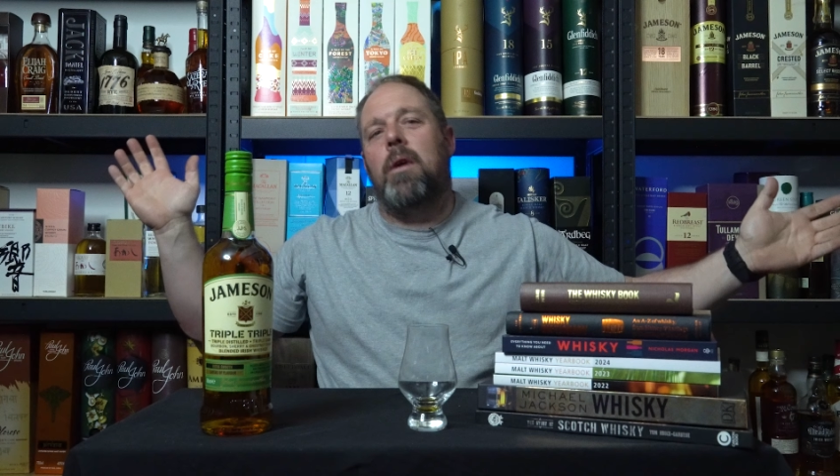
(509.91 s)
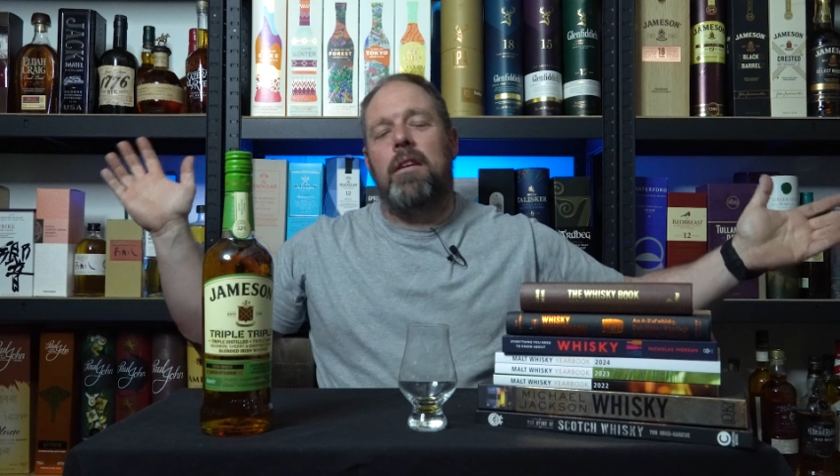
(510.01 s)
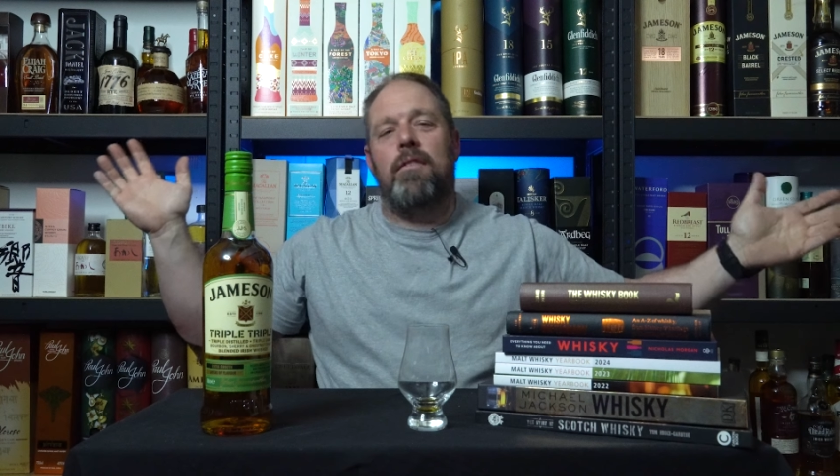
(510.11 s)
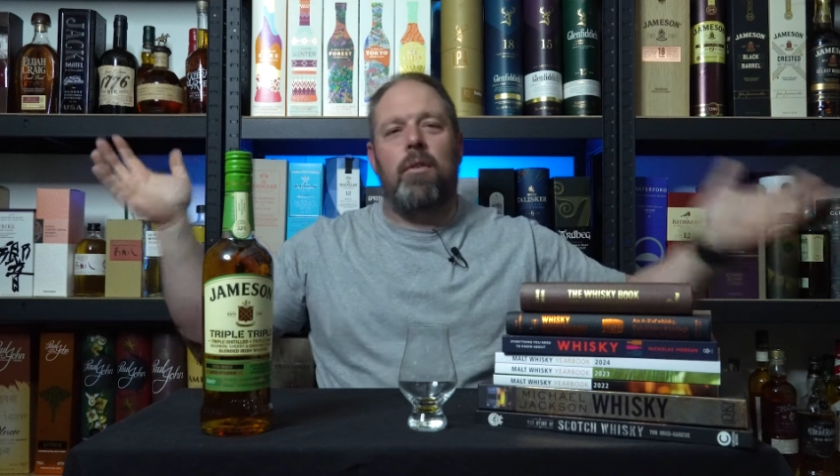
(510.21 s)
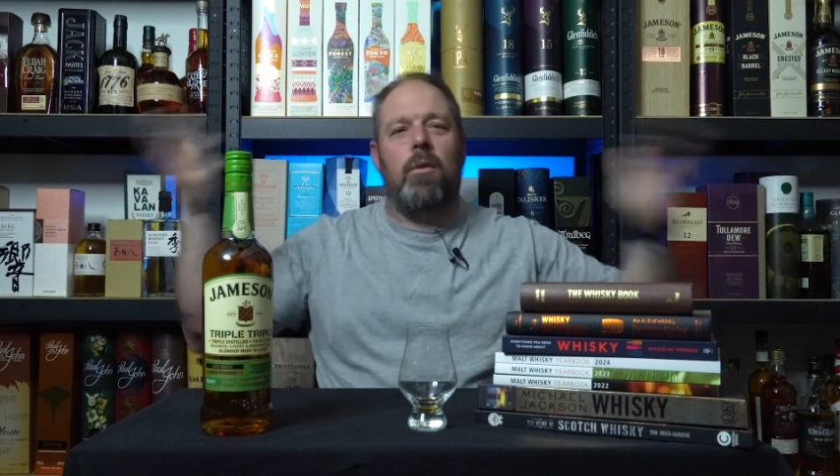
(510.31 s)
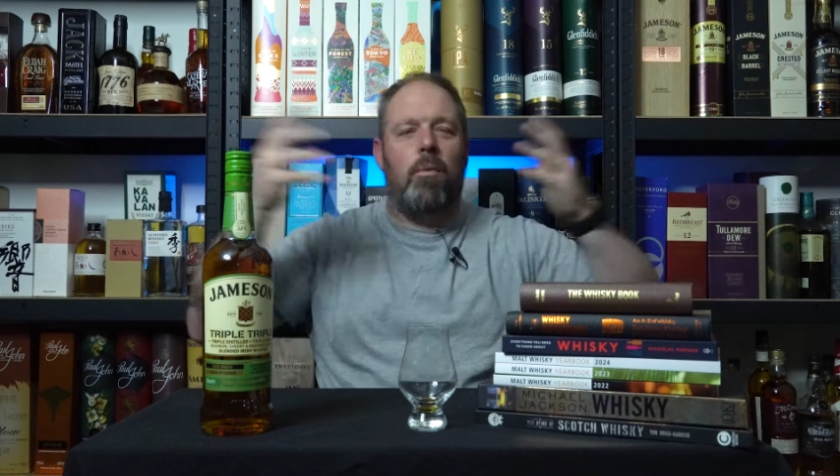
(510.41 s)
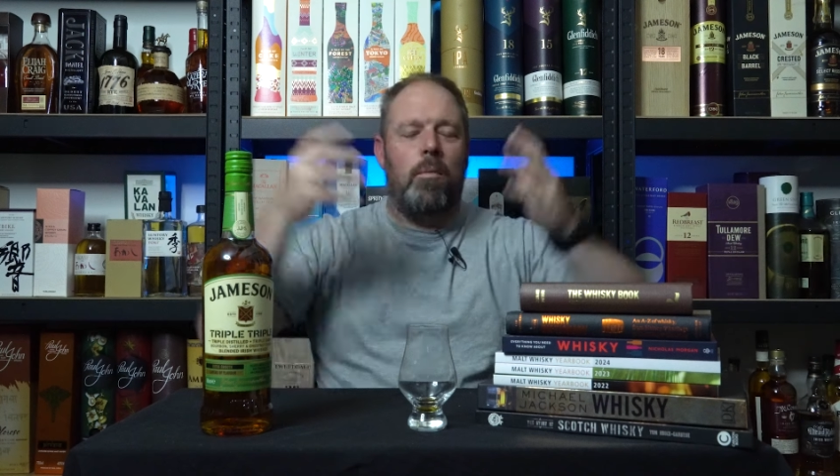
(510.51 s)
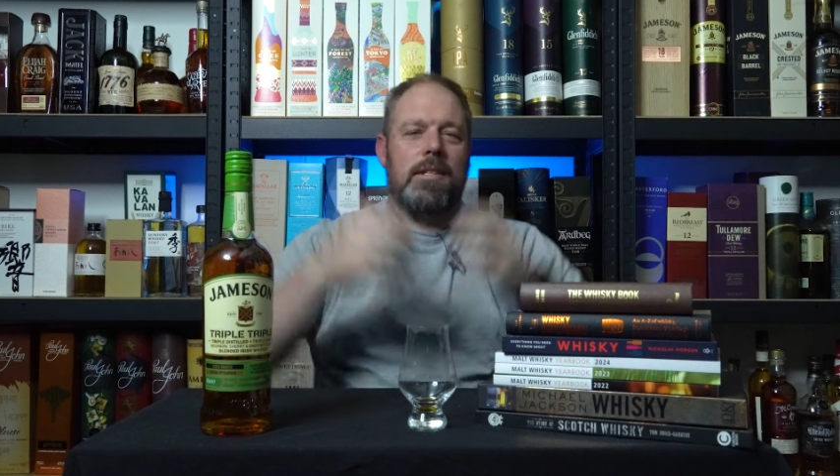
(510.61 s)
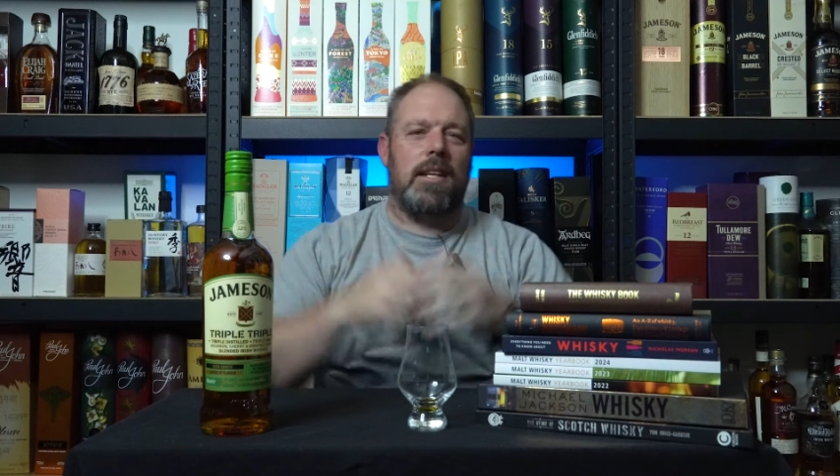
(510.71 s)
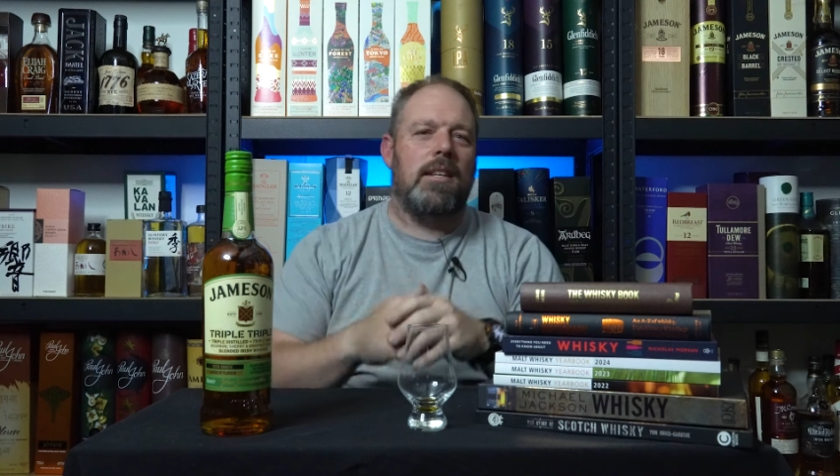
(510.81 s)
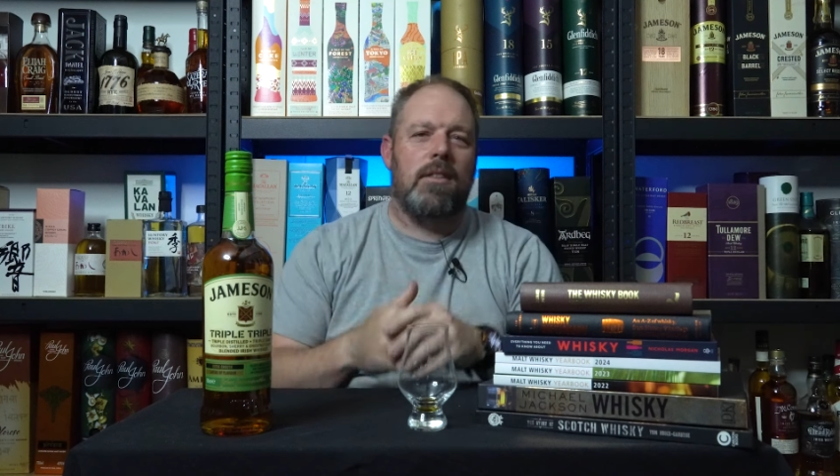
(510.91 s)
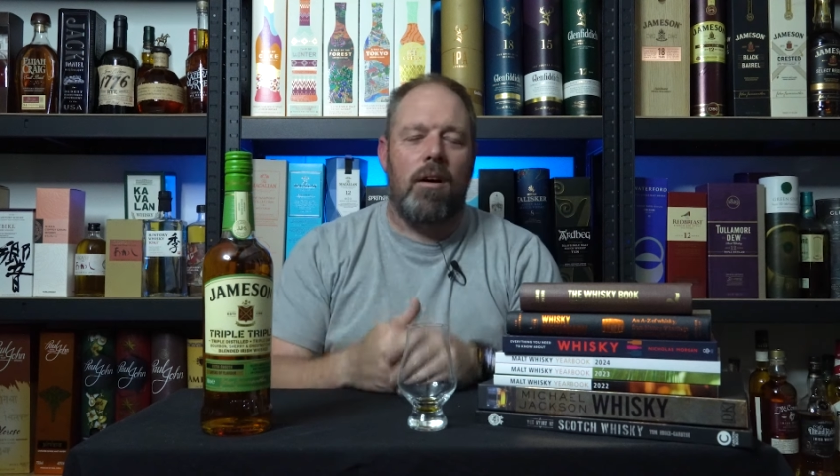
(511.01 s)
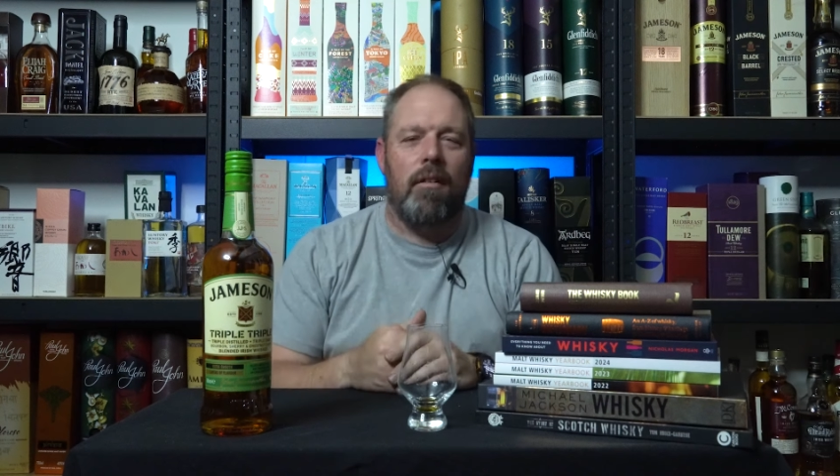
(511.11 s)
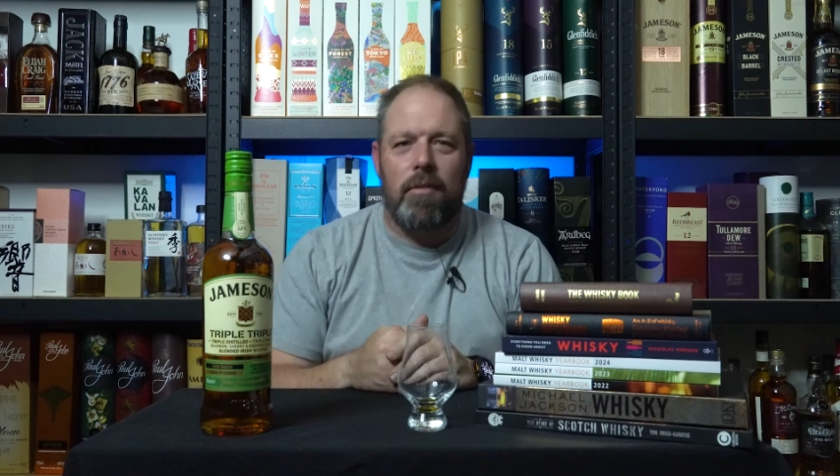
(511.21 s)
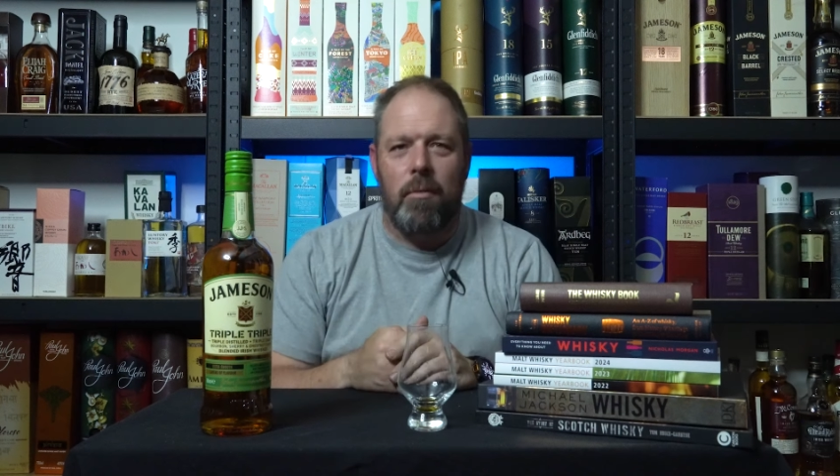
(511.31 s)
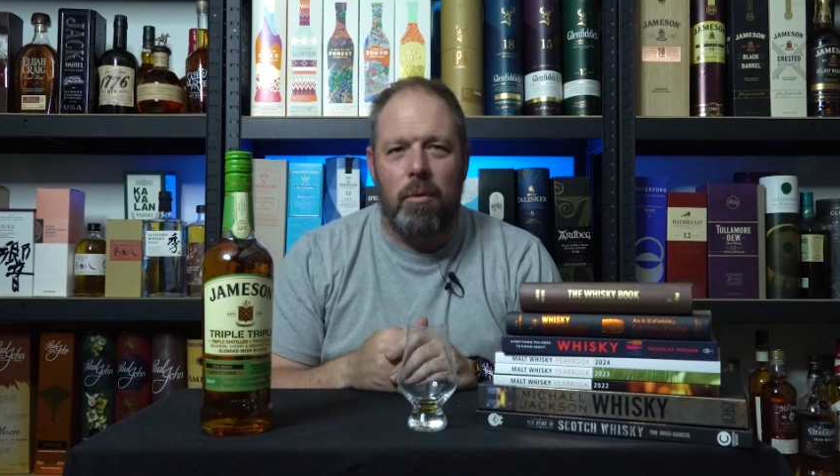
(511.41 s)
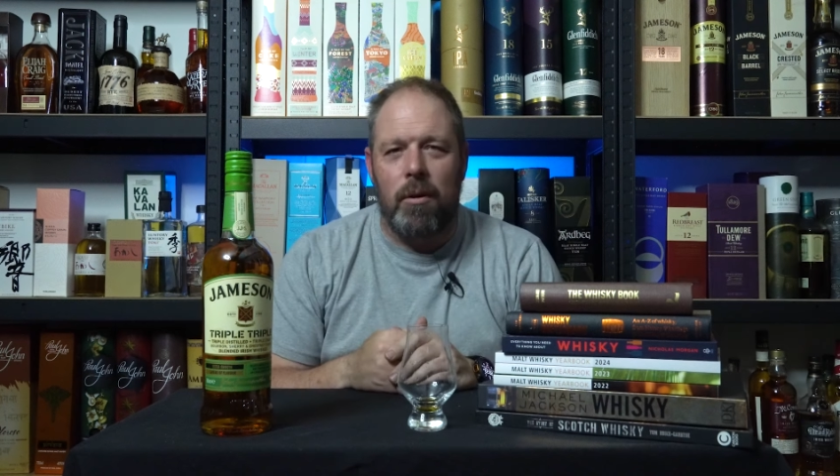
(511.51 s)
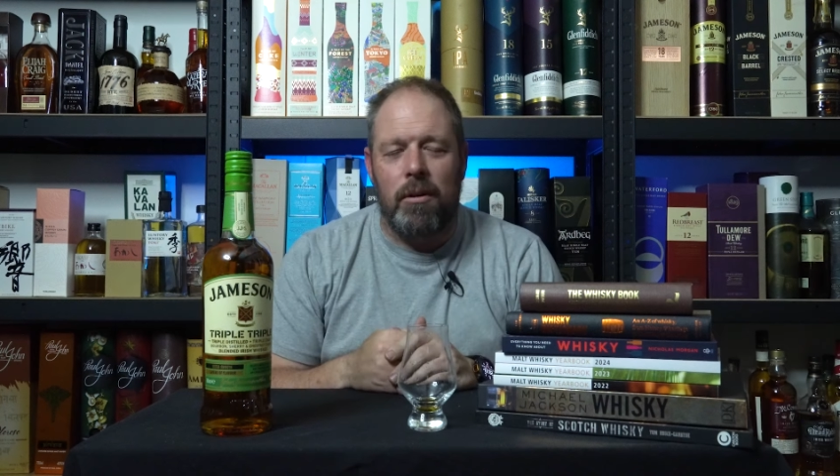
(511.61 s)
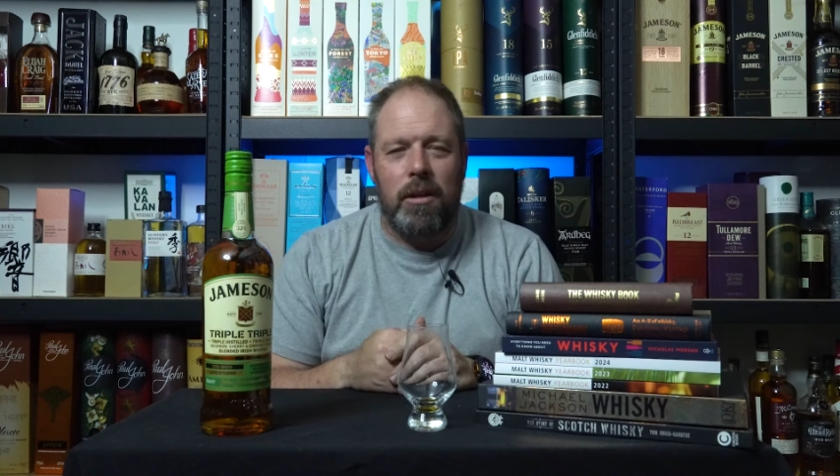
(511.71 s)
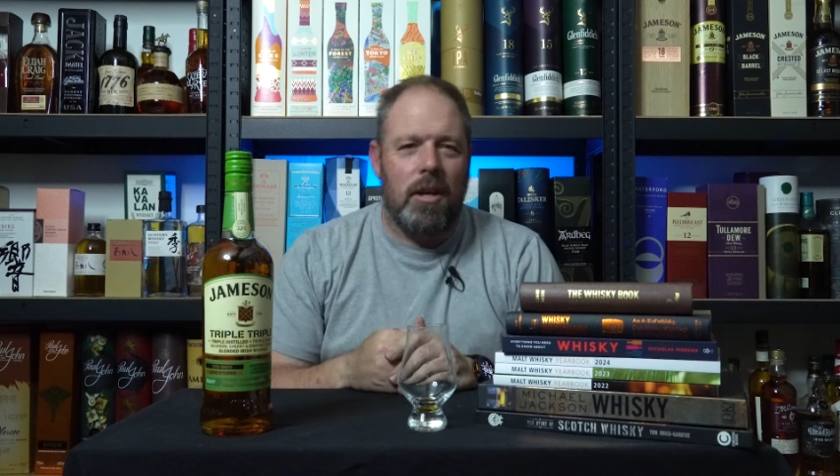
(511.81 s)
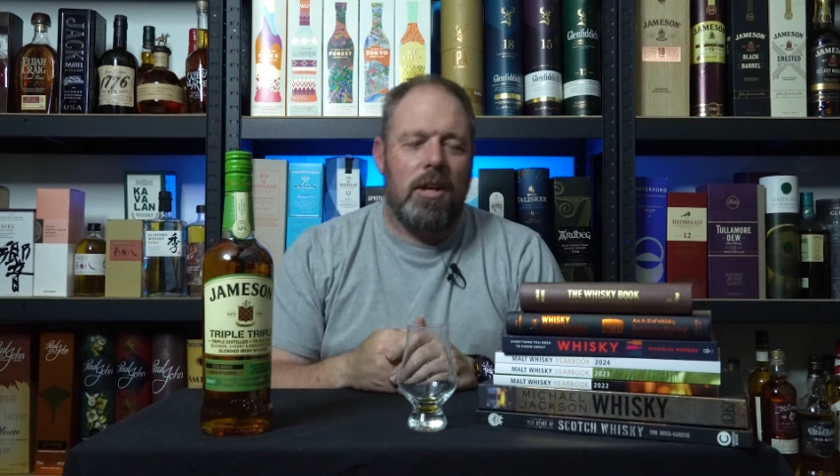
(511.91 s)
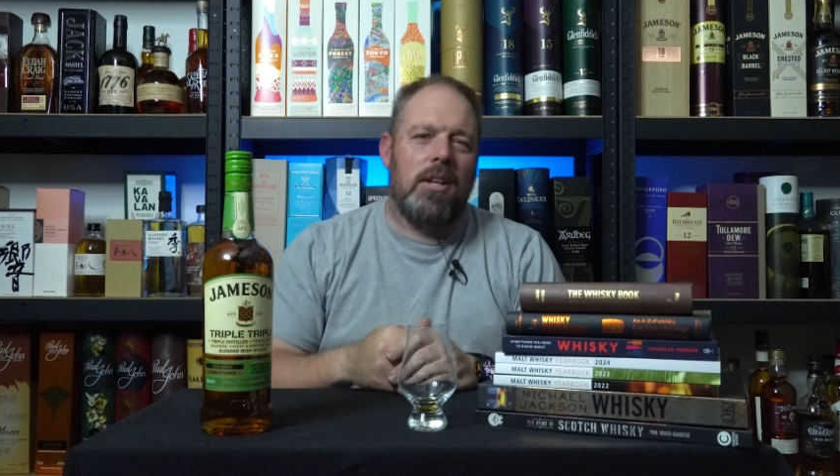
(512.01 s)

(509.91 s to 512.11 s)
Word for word: wonderful whiskies of the world.